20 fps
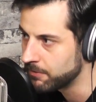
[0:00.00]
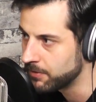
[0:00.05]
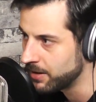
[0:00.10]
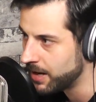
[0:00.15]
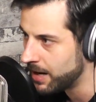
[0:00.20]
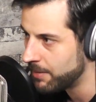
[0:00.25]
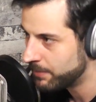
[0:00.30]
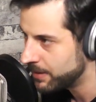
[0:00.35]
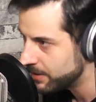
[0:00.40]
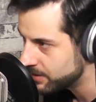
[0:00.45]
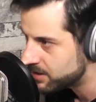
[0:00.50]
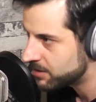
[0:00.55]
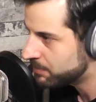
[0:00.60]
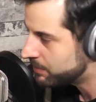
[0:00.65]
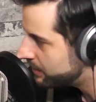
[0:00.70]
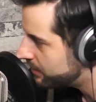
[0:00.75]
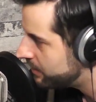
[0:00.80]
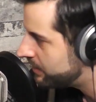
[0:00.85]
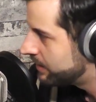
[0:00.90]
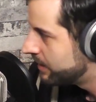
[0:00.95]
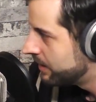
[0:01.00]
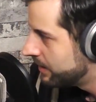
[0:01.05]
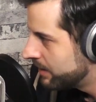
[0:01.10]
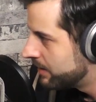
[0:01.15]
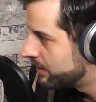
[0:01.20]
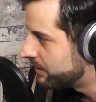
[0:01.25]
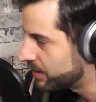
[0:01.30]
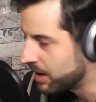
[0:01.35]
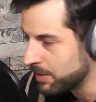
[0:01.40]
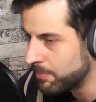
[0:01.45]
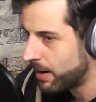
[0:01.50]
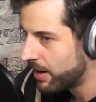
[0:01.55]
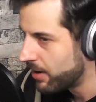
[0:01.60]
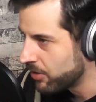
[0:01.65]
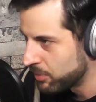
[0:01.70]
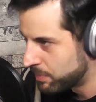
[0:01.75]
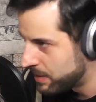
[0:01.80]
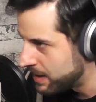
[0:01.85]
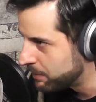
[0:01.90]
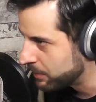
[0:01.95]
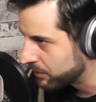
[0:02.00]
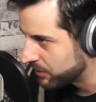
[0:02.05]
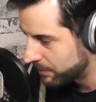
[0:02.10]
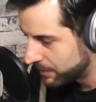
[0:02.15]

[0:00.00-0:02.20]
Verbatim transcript: They're not meant to be done by other people.